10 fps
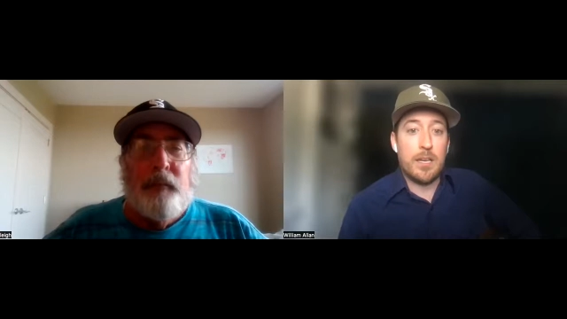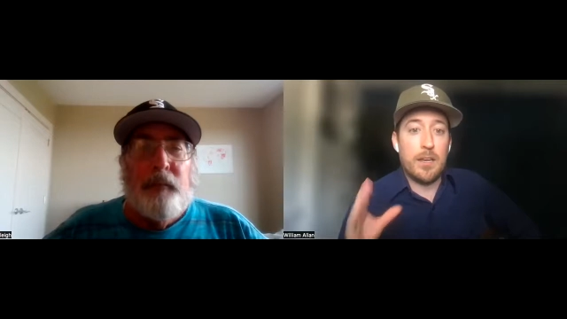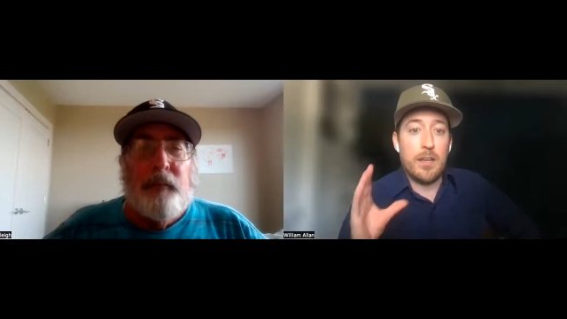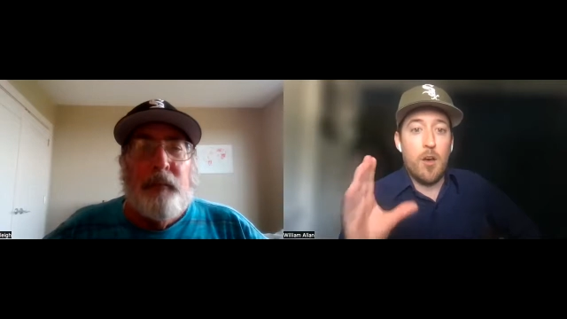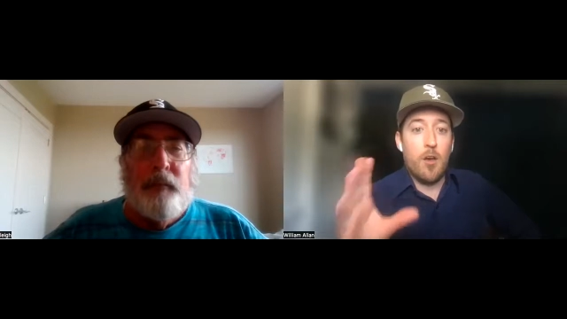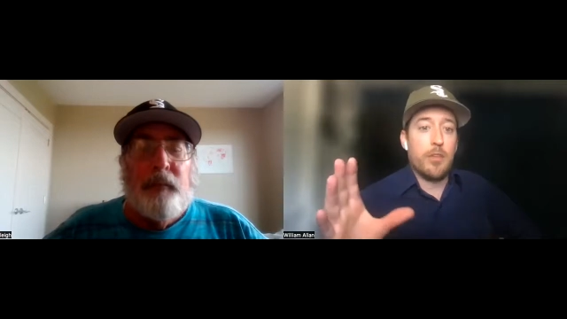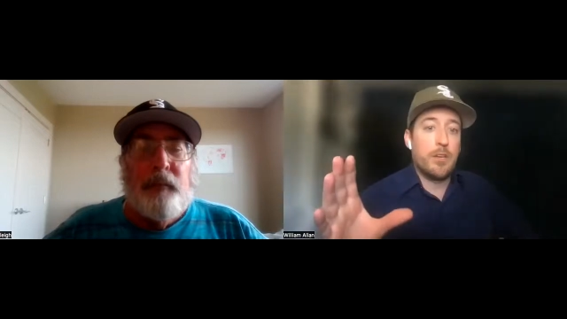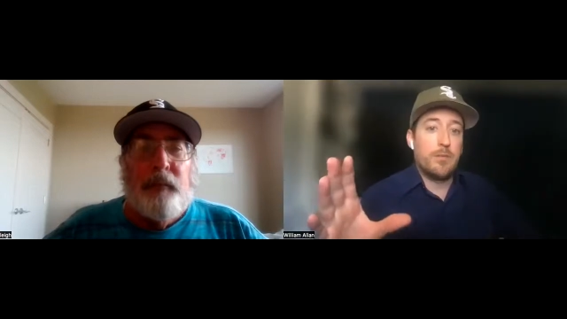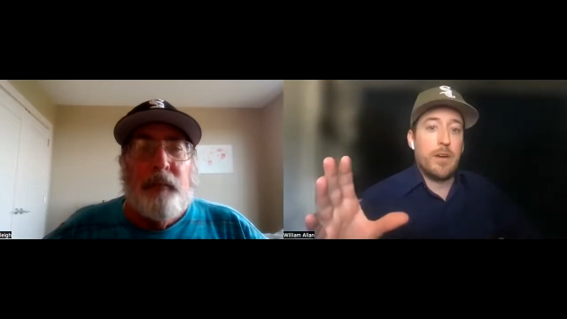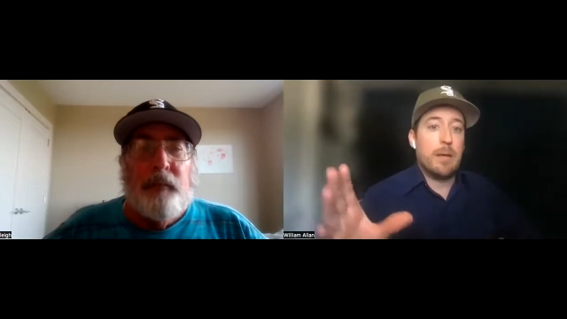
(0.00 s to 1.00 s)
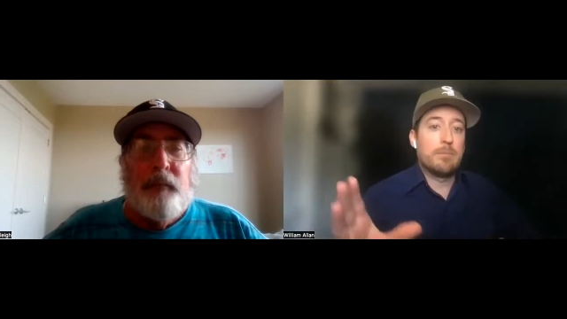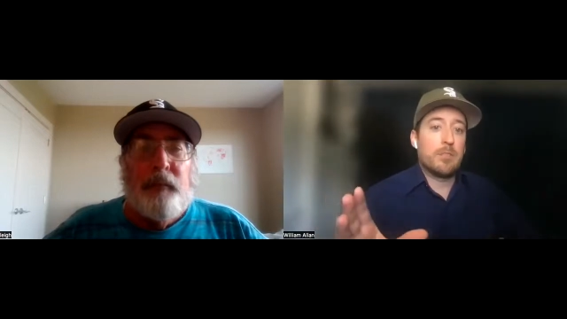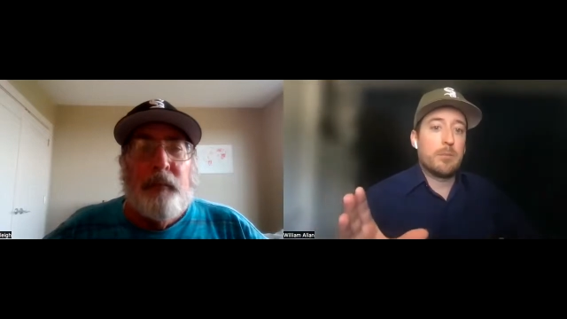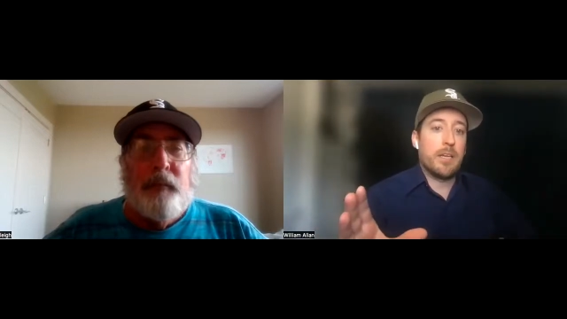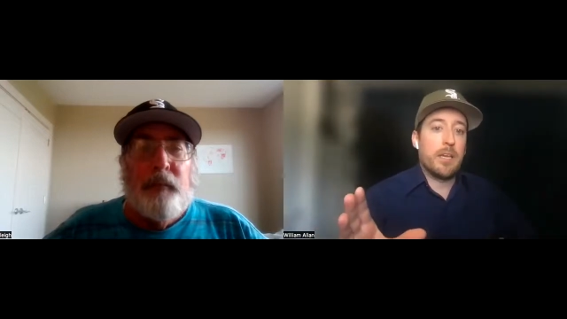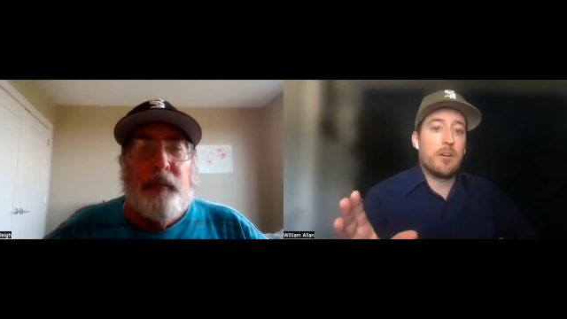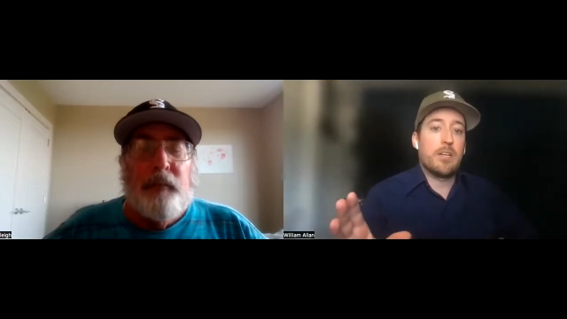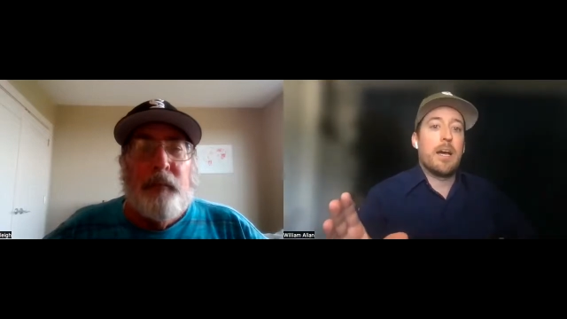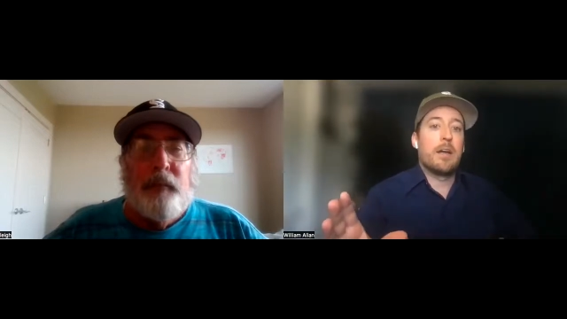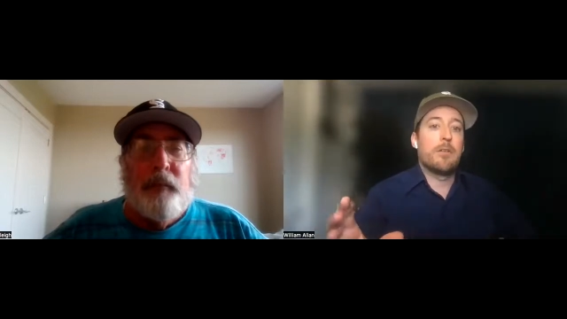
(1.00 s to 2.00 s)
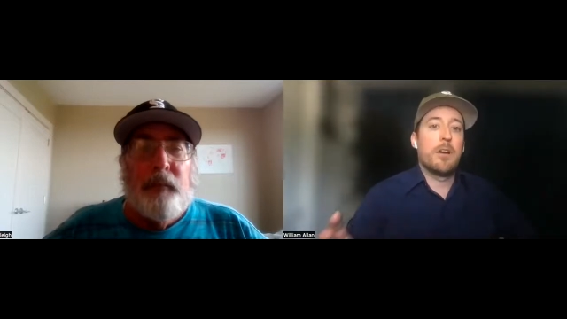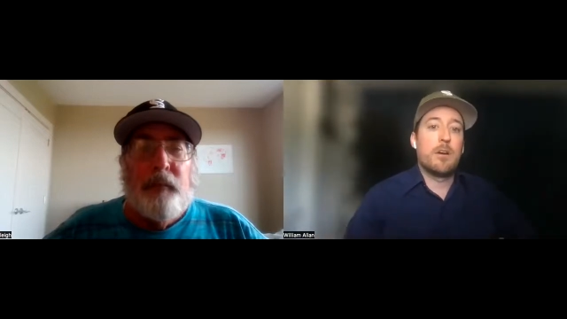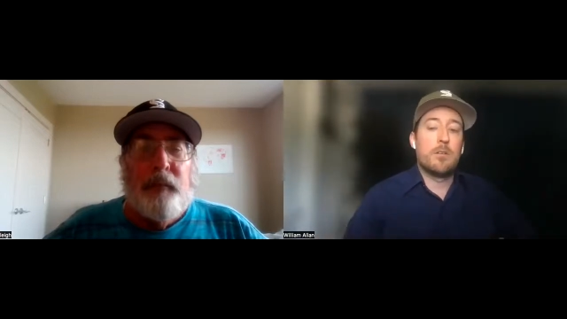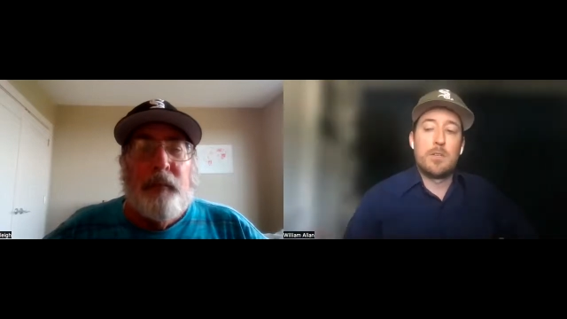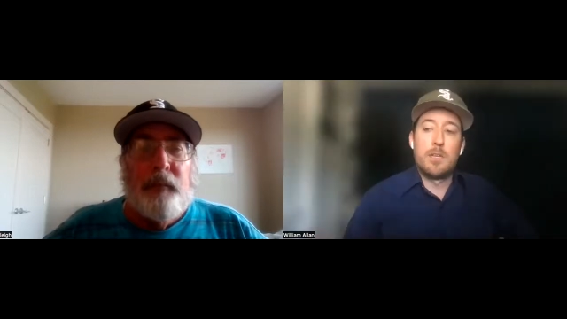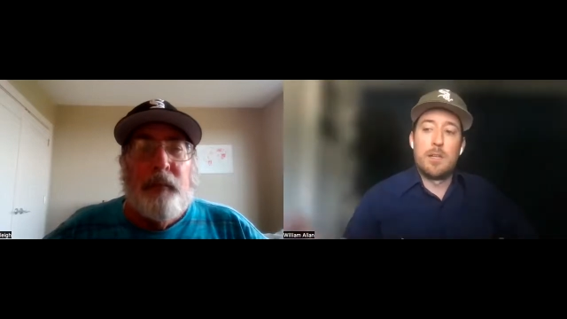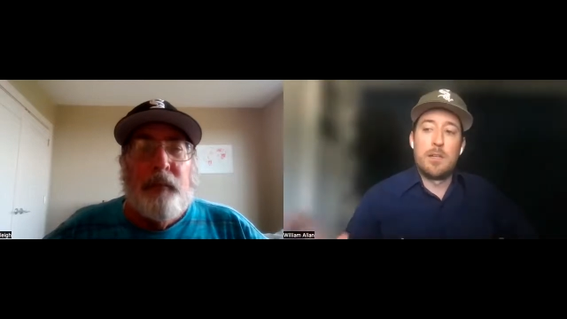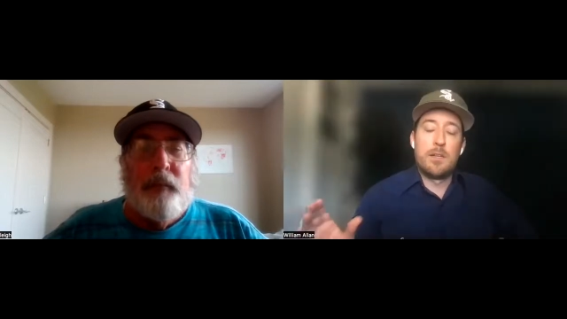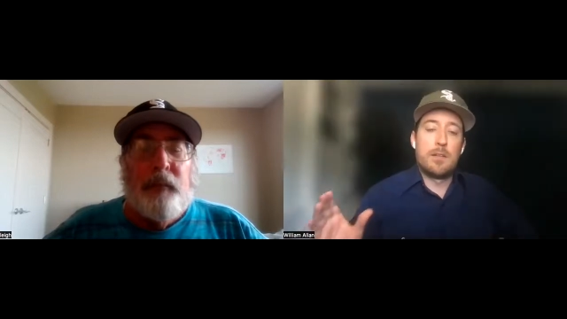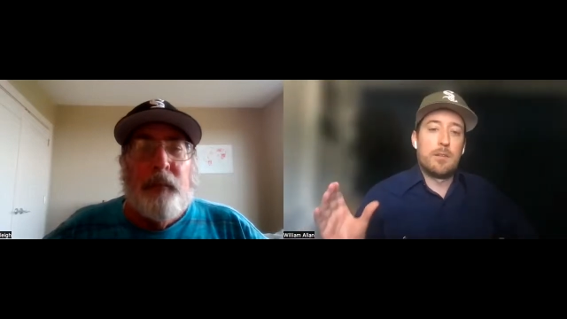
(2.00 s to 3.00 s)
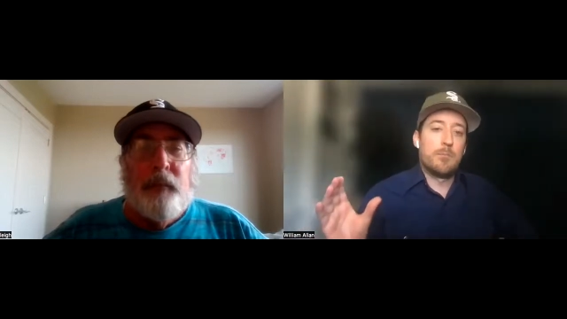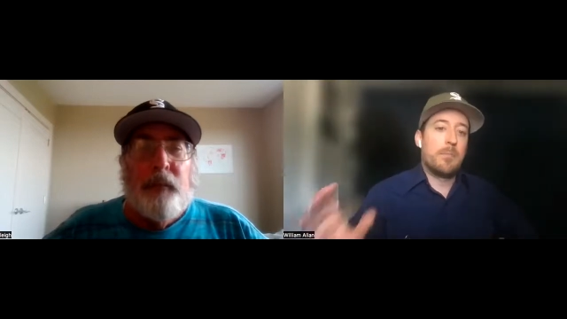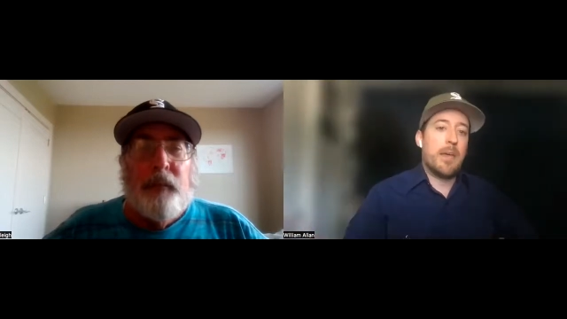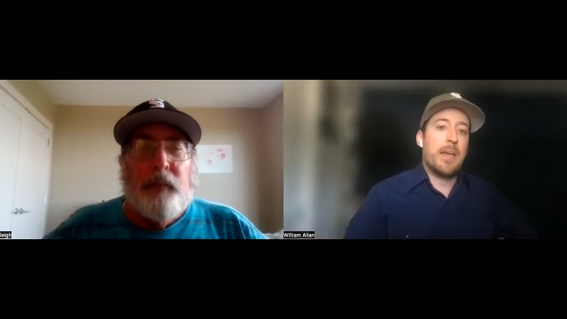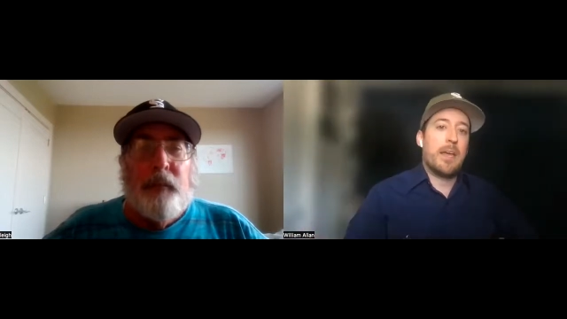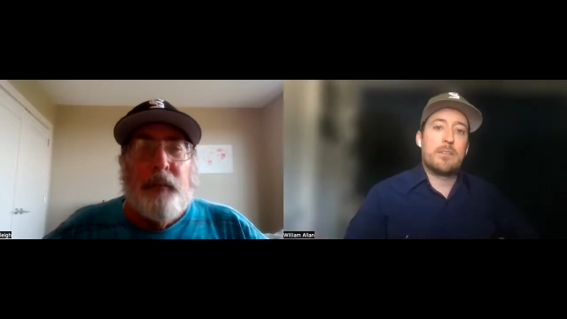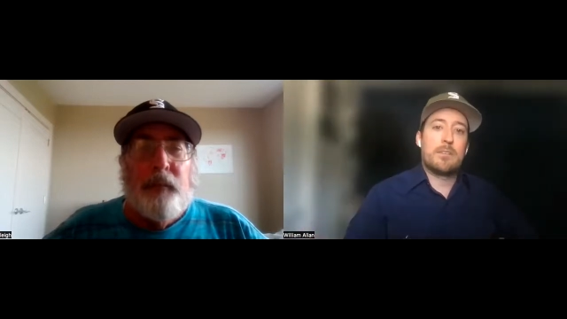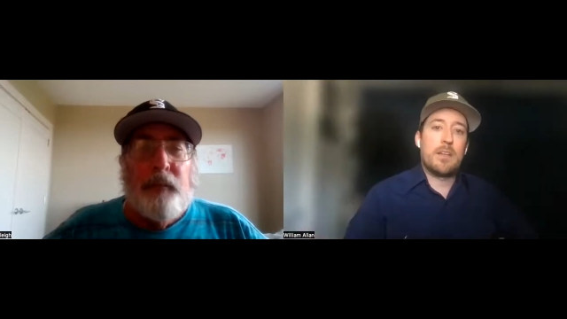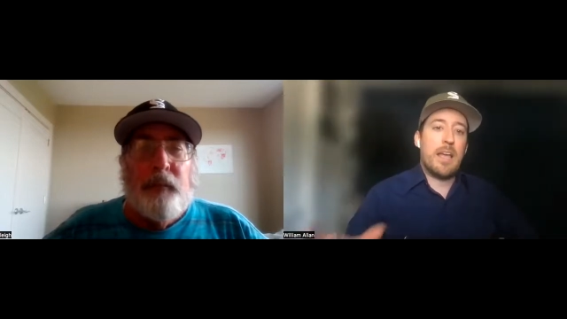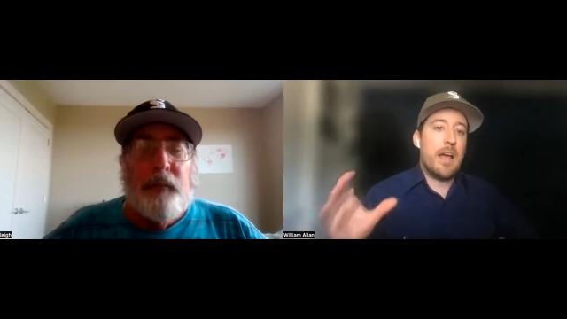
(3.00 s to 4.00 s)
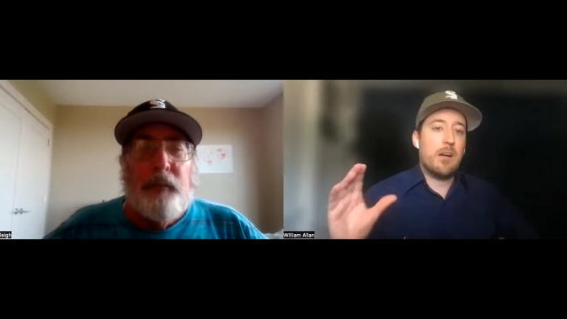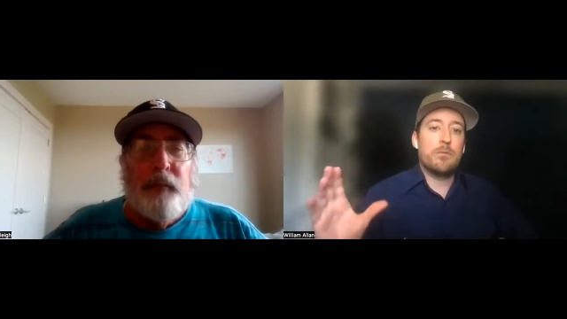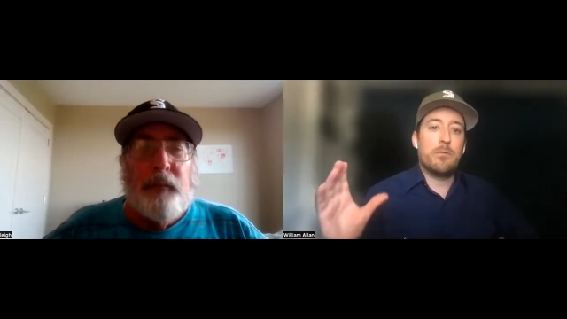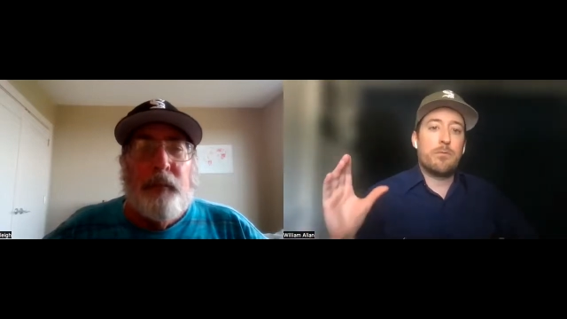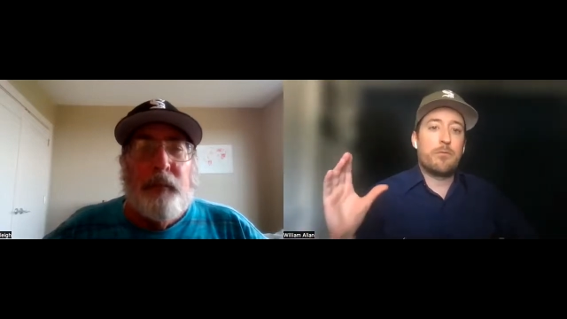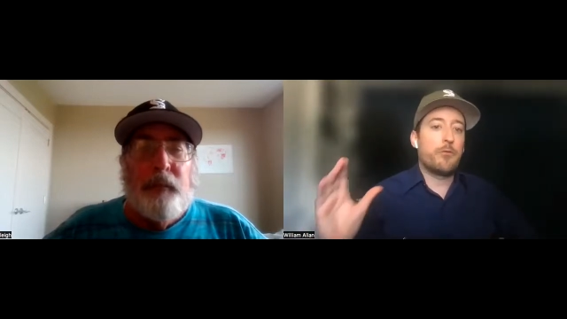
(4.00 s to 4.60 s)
Speaker 1: sending all the good vibes to Miguel Cairo. Man, how